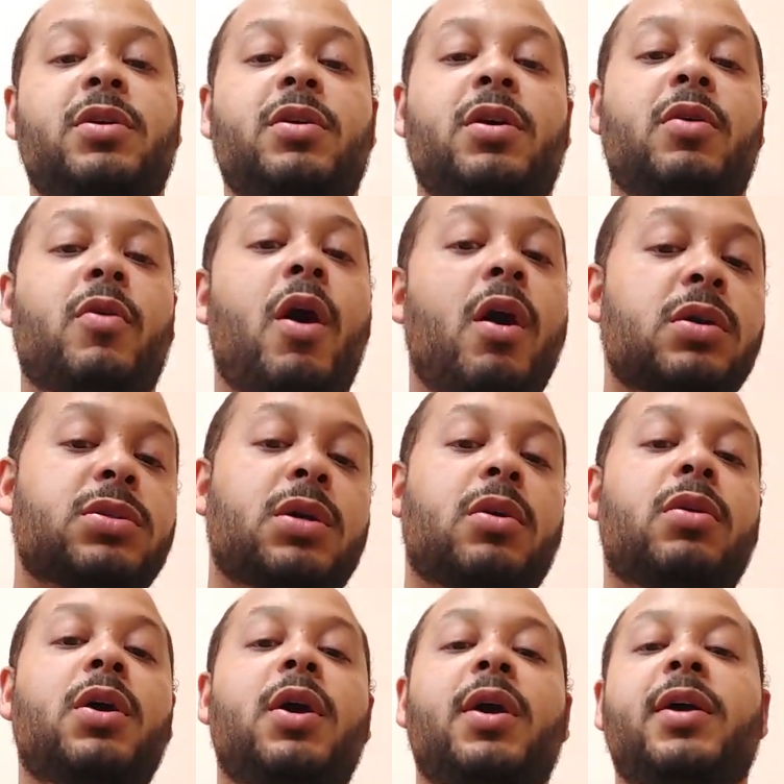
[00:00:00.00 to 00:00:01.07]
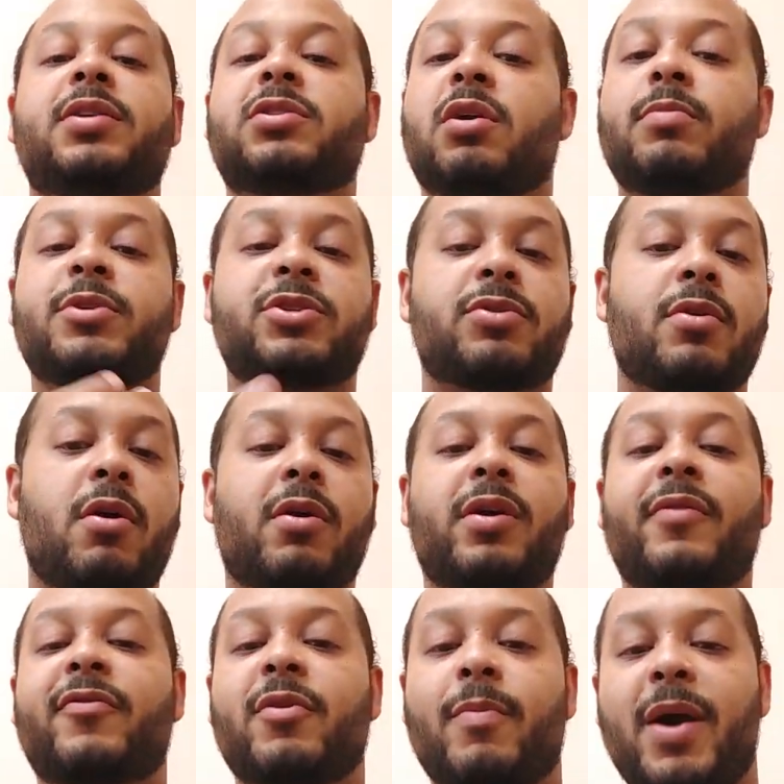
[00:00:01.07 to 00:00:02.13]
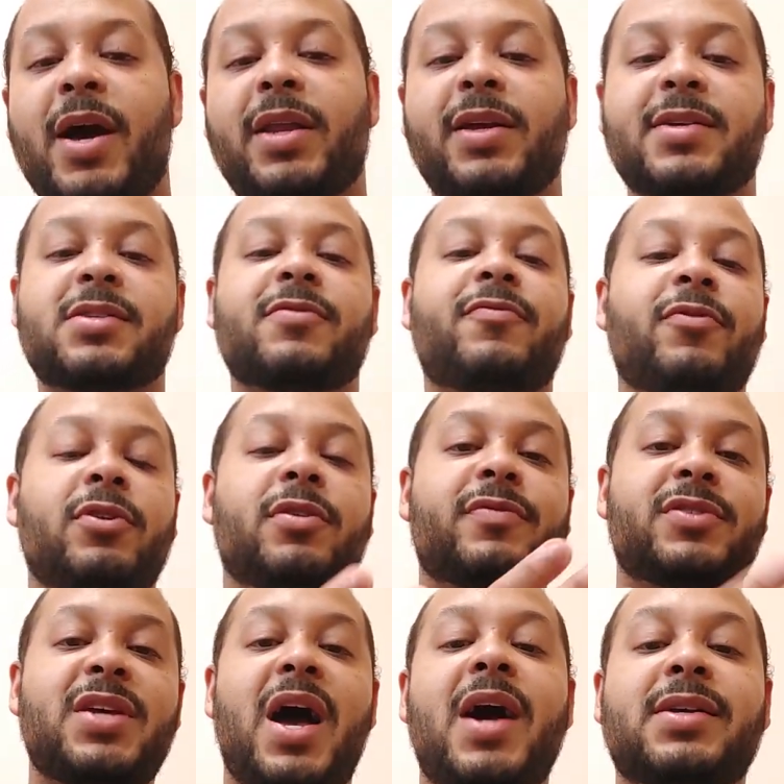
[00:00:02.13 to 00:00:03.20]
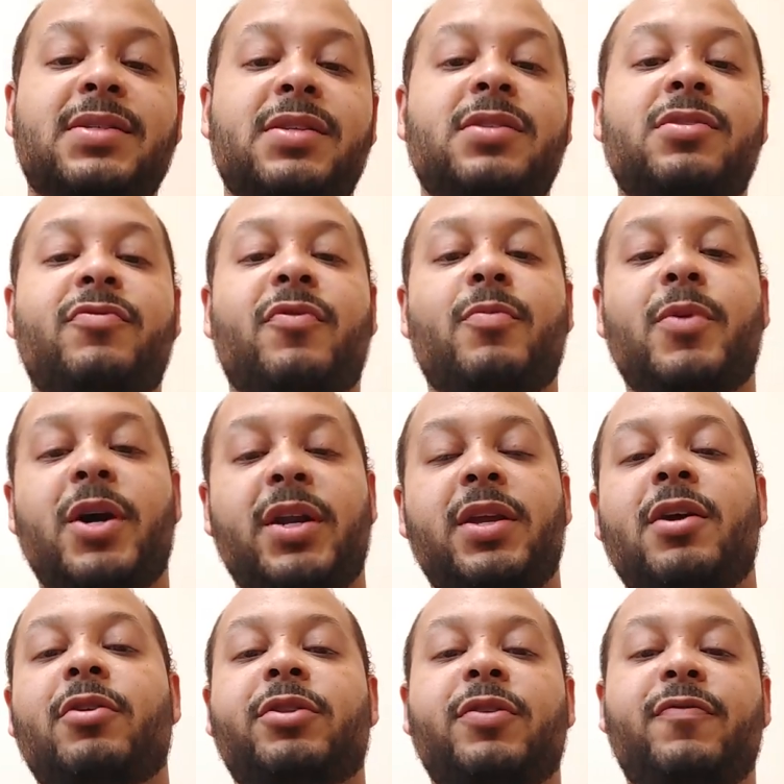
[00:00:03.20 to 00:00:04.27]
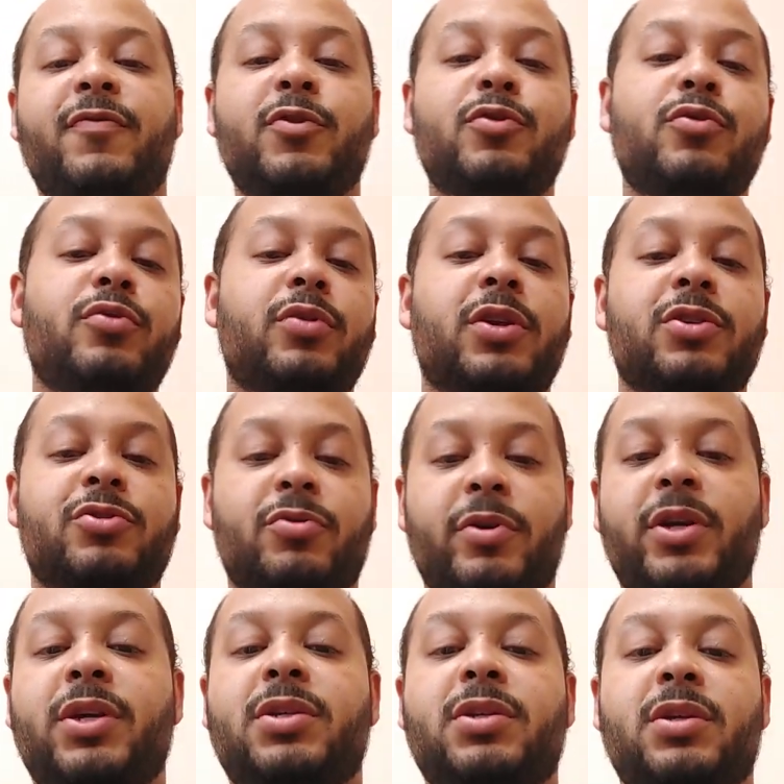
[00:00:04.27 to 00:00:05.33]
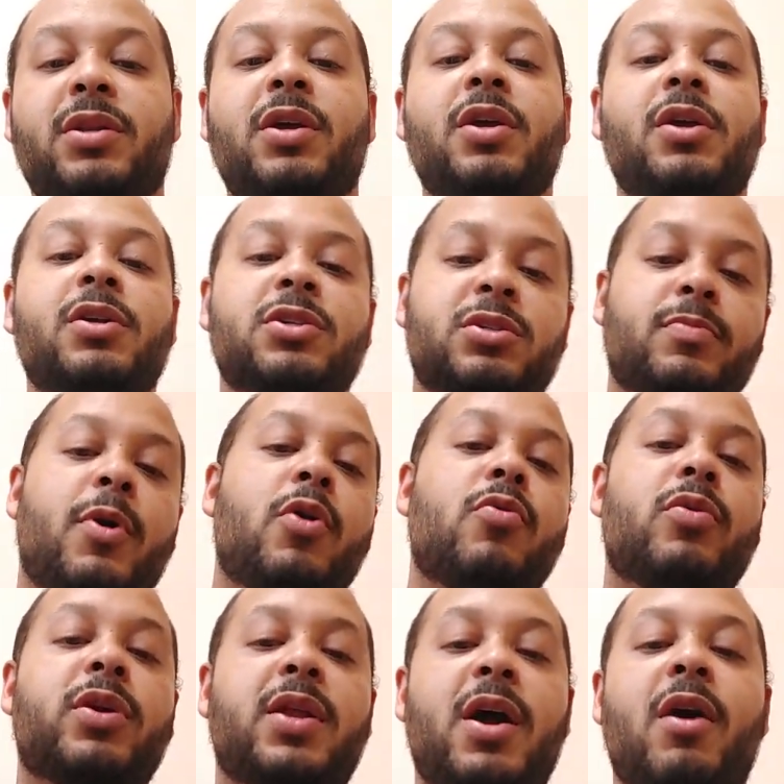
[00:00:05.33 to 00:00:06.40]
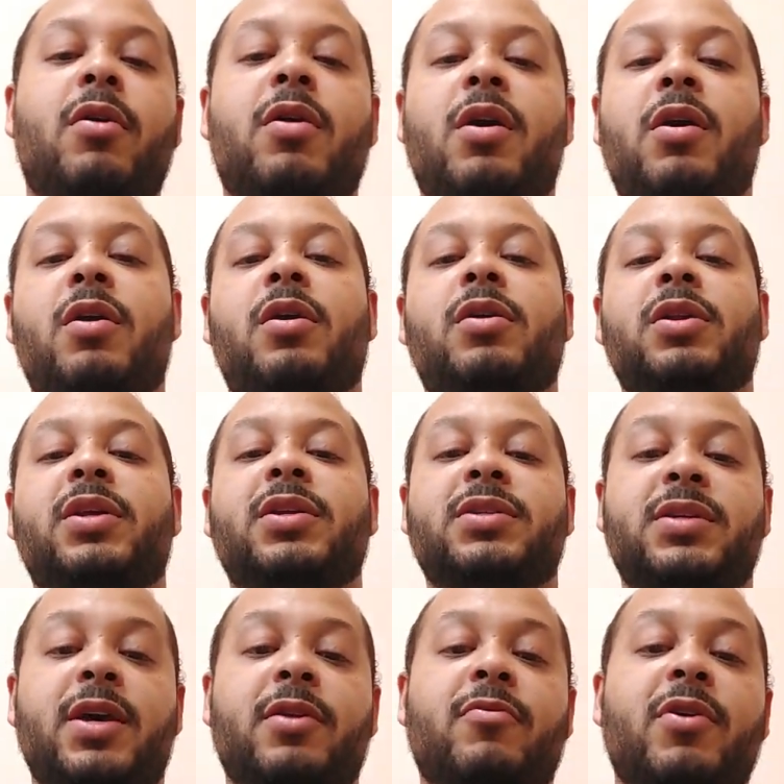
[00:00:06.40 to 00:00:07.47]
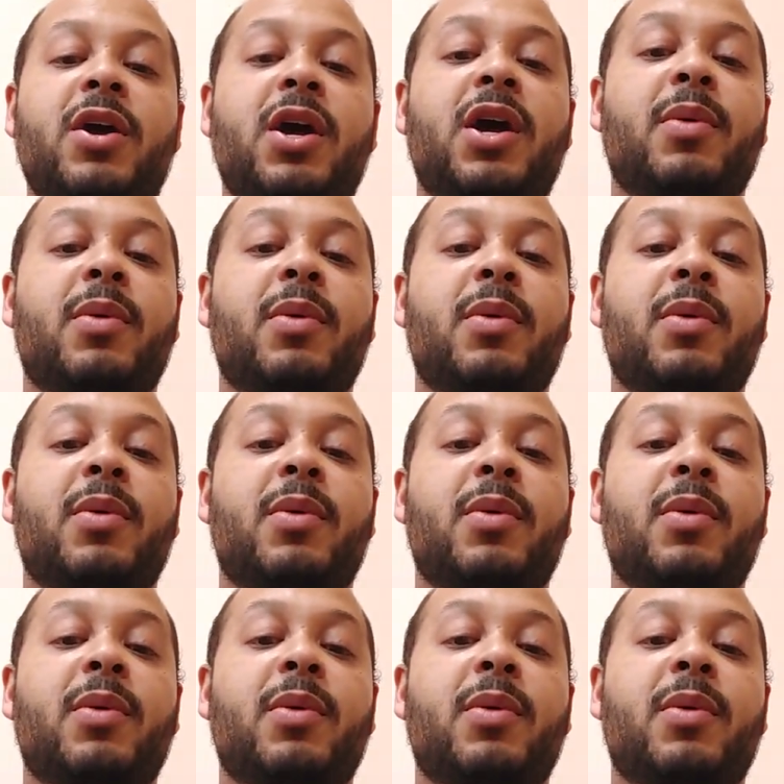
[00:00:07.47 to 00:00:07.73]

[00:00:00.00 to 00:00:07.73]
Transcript: also is going to be stronger if your body isn't full of toxins from unhealthy food and drinks and smoke and alcohol and etc.